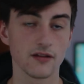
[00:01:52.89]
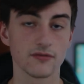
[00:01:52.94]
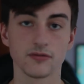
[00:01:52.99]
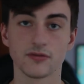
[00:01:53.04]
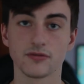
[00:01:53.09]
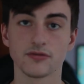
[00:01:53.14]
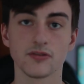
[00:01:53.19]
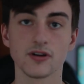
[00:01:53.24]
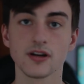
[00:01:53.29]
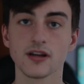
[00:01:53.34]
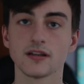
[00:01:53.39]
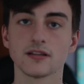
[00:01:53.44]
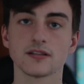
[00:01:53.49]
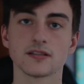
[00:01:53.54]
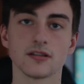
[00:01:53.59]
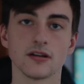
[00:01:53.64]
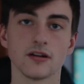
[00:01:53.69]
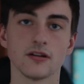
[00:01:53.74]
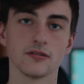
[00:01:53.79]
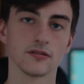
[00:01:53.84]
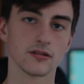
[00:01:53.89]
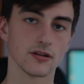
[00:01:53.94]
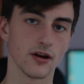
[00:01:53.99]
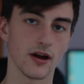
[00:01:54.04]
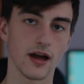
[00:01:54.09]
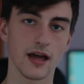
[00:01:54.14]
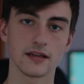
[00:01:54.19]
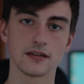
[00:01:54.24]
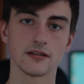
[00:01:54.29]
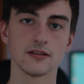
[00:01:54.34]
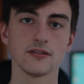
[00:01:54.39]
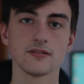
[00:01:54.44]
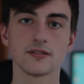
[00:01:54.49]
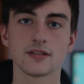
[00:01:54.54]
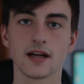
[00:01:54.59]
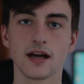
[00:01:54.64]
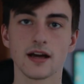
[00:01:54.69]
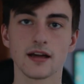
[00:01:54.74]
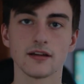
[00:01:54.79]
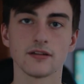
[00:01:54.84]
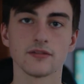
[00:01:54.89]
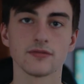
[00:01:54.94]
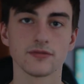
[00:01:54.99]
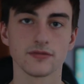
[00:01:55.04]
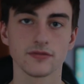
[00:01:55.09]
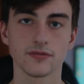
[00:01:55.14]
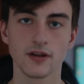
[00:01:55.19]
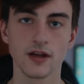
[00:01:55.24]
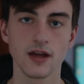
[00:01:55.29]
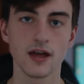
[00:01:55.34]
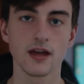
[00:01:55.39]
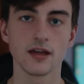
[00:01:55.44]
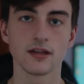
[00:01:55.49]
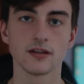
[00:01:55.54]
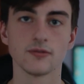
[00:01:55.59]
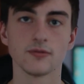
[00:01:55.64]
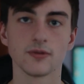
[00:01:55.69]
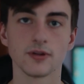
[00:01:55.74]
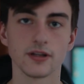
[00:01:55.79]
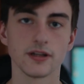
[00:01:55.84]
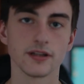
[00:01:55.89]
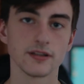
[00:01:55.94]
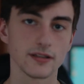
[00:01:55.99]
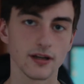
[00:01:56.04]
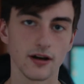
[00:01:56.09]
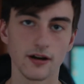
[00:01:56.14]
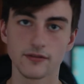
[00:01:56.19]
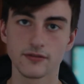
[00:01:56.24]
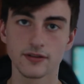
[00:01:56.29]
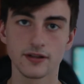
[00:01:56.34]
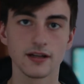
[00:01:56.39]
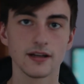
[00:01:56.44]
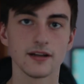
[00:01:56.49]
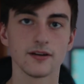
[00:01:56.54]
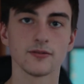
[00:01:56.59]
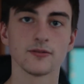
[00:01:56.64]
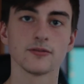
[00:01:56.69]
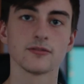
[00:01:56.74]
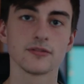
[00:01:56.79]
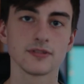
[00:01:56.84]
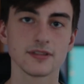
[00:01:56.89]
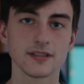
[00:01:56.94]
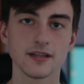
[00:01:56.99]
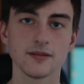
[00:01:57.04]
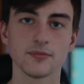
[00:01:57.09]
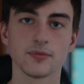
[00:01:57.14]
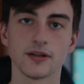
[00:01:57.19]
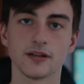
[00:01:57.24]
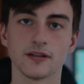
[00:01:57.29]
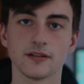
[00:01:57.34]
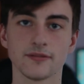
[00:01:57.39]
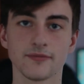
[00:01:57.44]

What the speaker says: for free, so go ahead and use that if you want to dive in a little deeper.